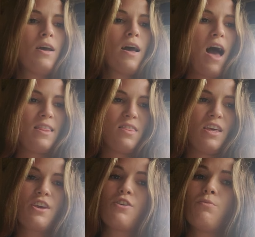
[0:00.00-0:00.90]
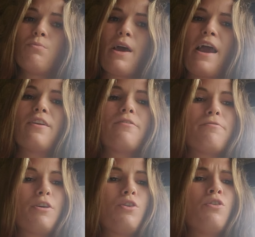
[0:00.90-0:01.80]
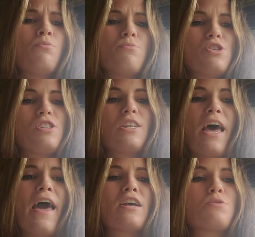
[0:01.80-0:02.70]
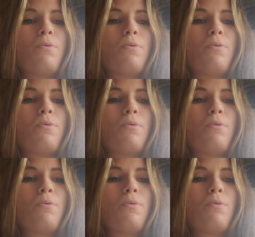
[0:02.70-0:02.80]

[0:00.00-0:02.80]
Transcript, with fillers: I think you made a few mistakes,